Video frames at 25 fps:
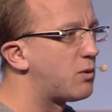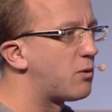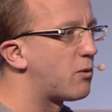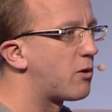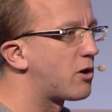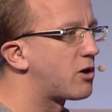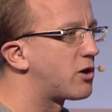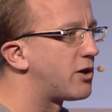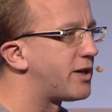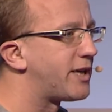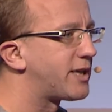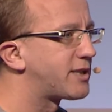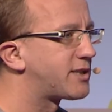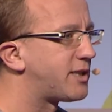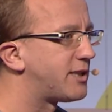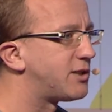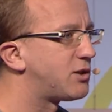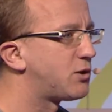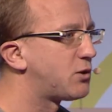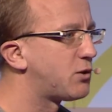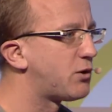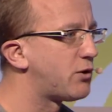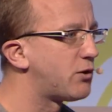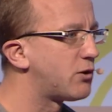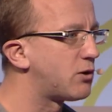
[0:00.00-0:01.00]
were connected
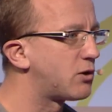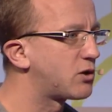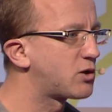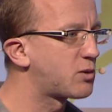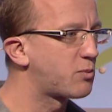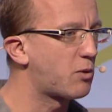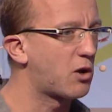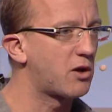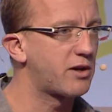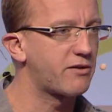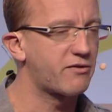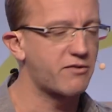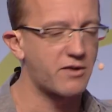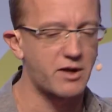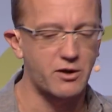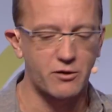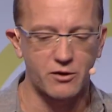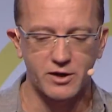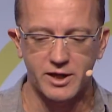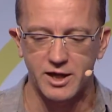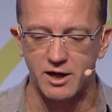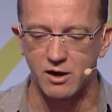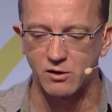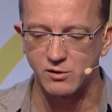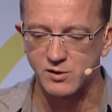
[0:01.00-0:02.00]
to your Spotify
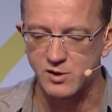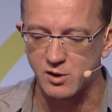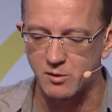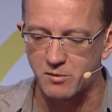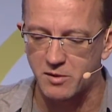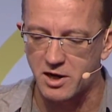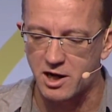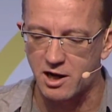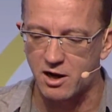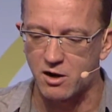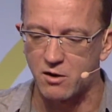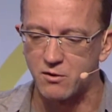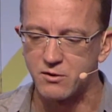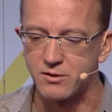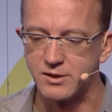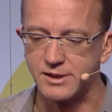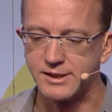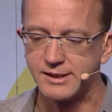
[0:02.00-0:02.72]
account somehow?